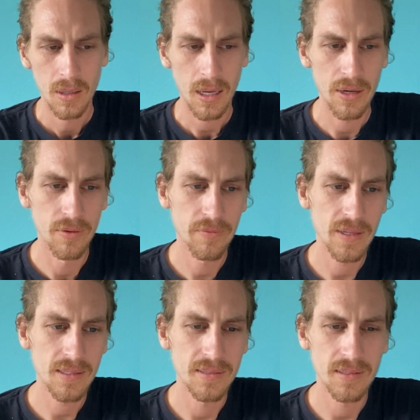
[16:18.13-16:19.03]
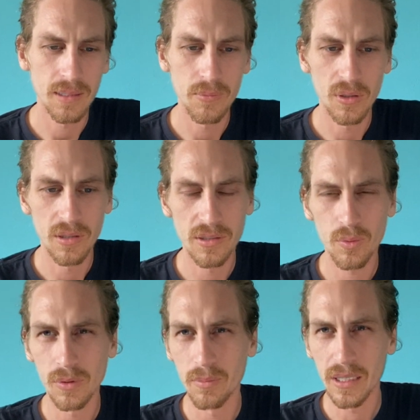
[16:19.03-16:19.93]
I don't think the stimulus
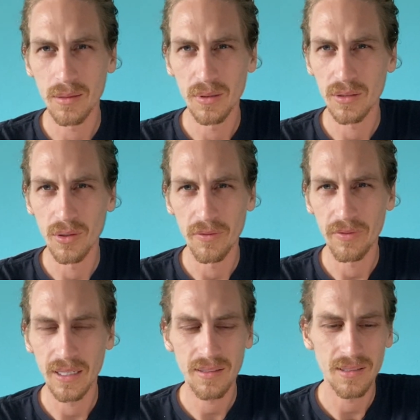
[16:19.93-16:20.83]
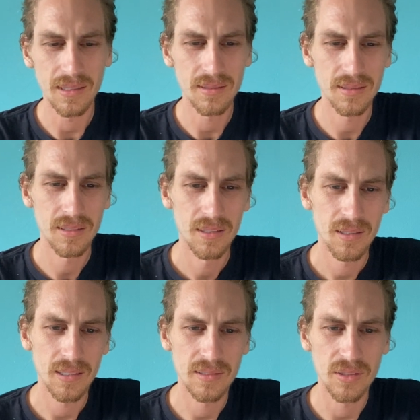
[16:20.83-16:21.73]
will be able to affect this.
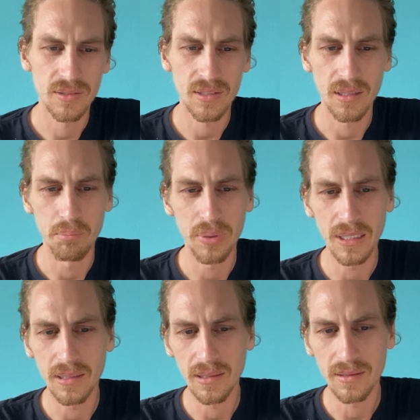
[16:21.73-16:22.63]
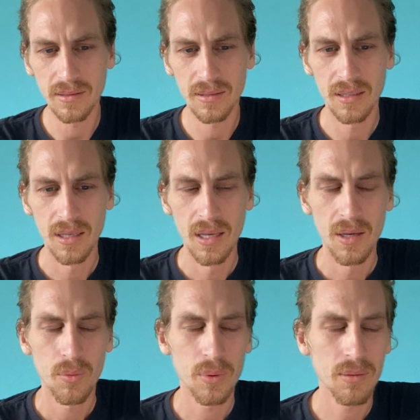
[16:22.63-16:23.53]
It's just the biggest.
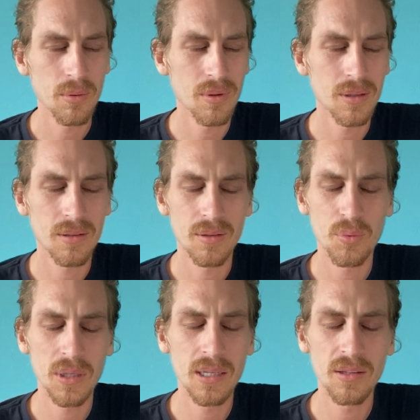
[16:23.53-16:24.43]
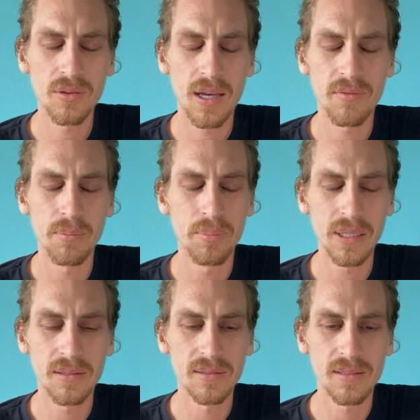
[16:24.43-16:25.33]
We need to have the
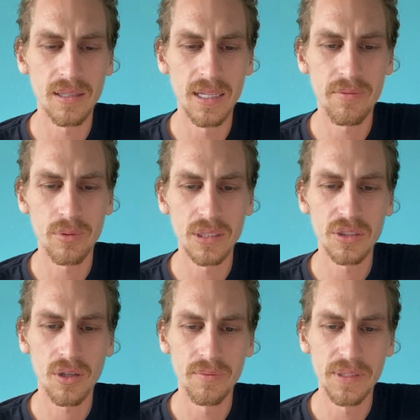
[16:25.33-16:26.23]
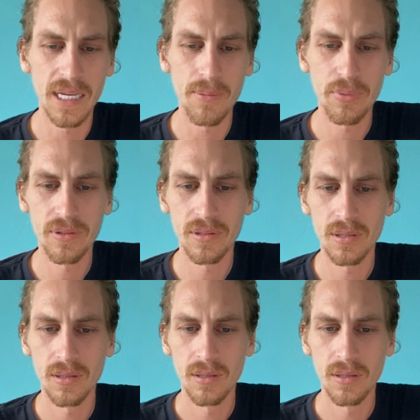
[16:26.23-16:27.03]
biggest leverage of debt,